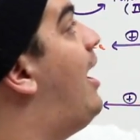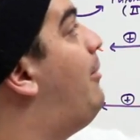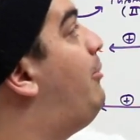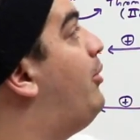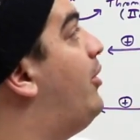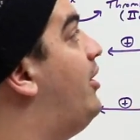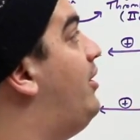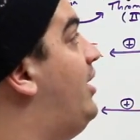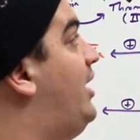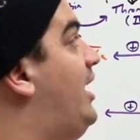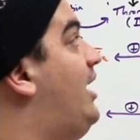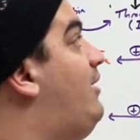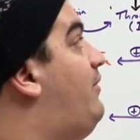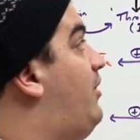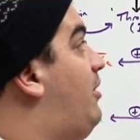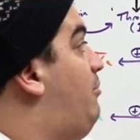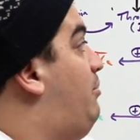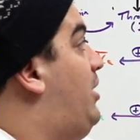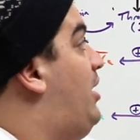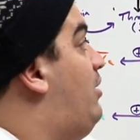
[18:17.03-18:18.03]
heparin
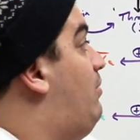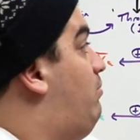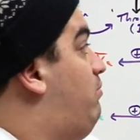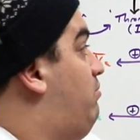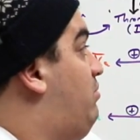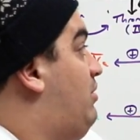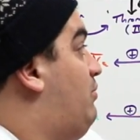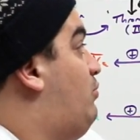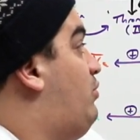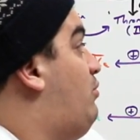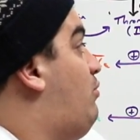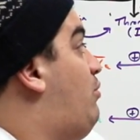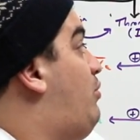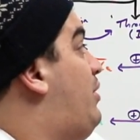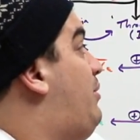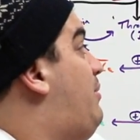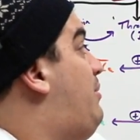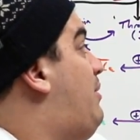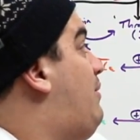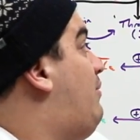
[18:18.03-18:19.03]
even be,
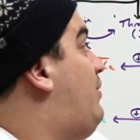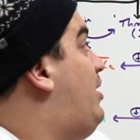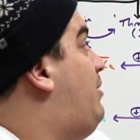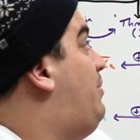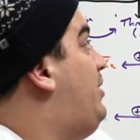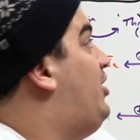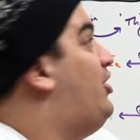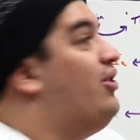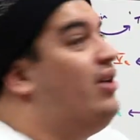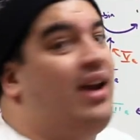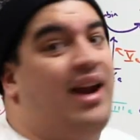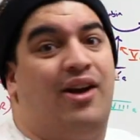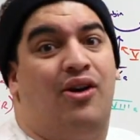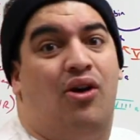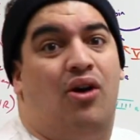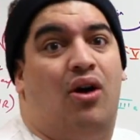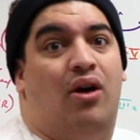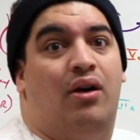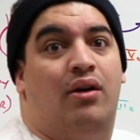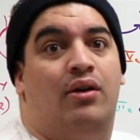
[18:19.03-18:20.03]
would it, would it be good at
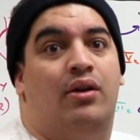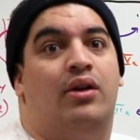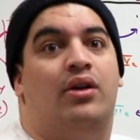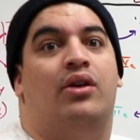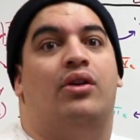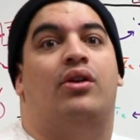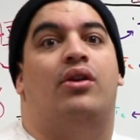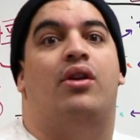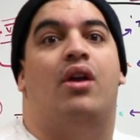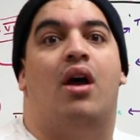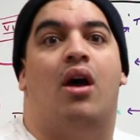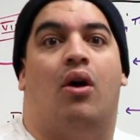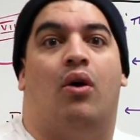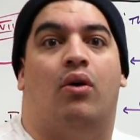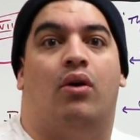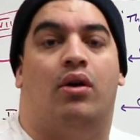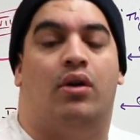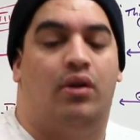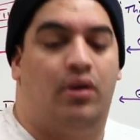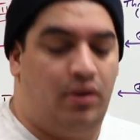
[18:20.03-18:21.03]
all?
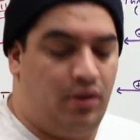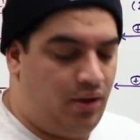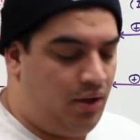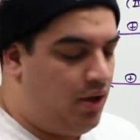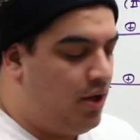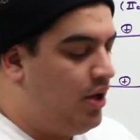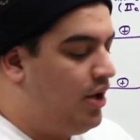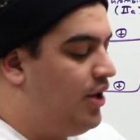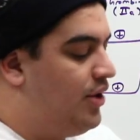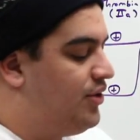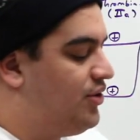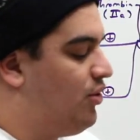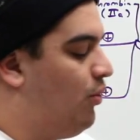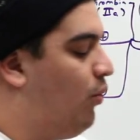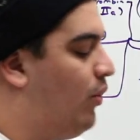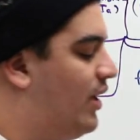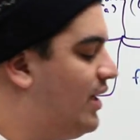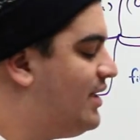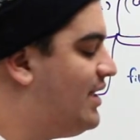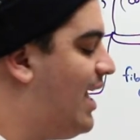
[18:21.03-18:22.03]
No. So
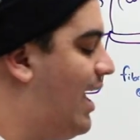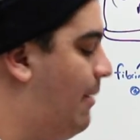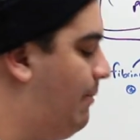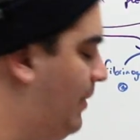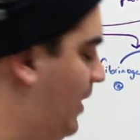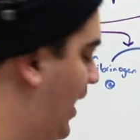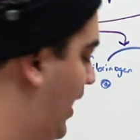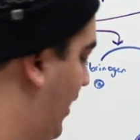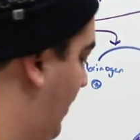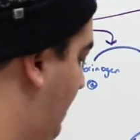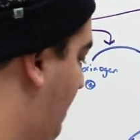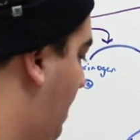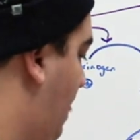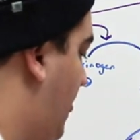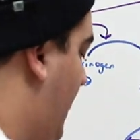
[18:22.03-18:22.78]
what does that mean?